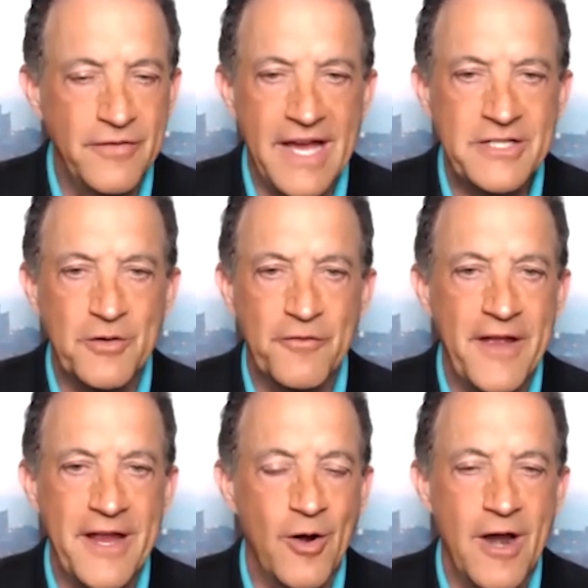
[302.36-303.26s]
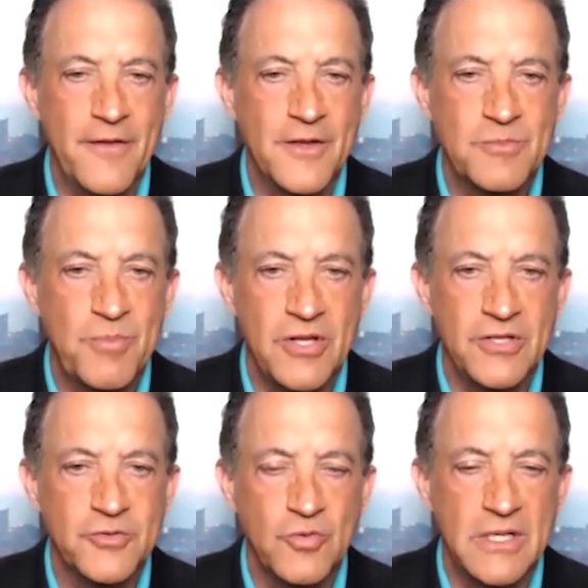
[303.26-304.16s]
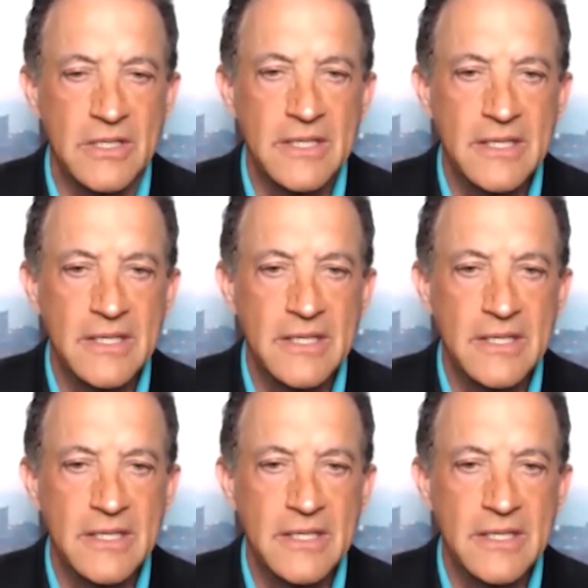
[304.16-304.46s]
got your finger on this pulse, Will.